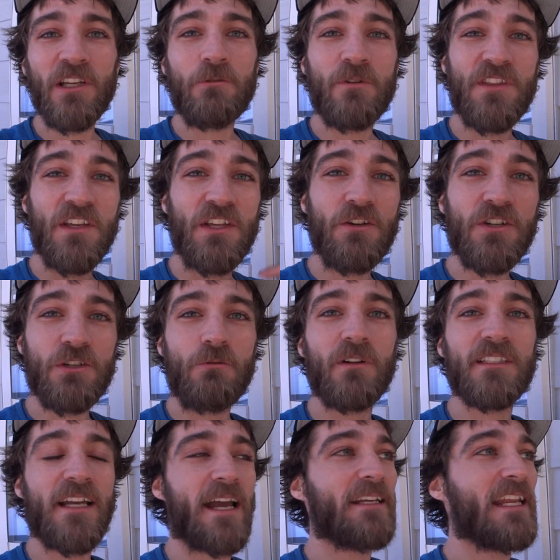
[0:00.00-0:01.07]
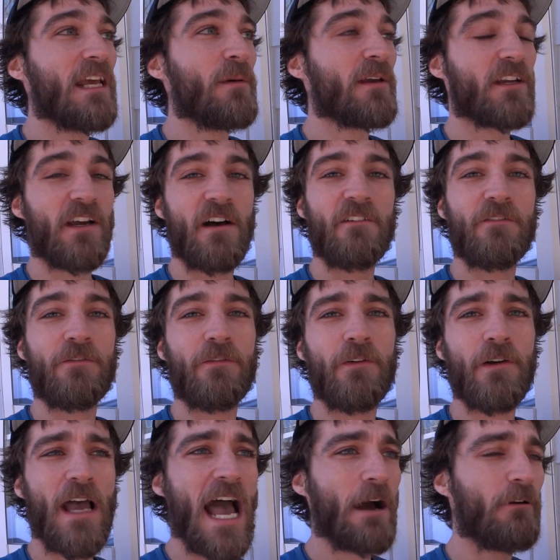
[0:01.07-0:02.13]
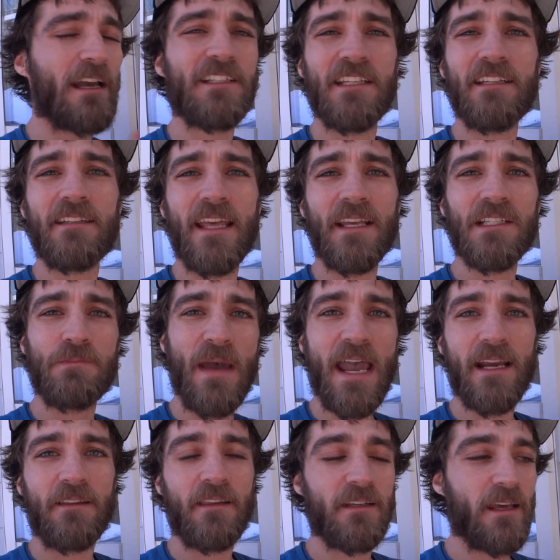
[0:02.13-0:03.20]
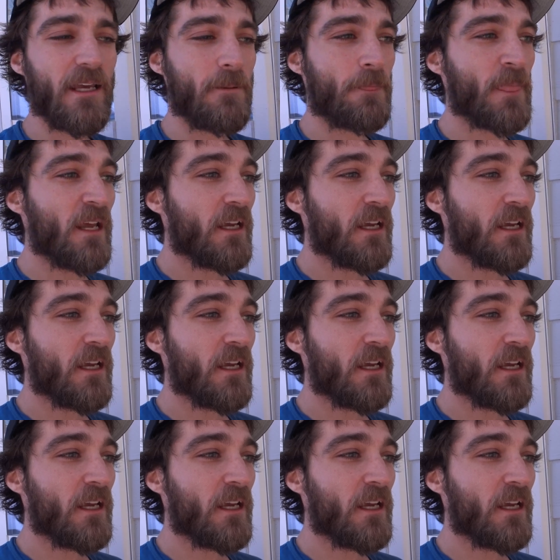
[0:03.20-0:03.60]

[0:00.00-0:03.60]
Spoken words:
with the usual dynamic of how I did things back in the day,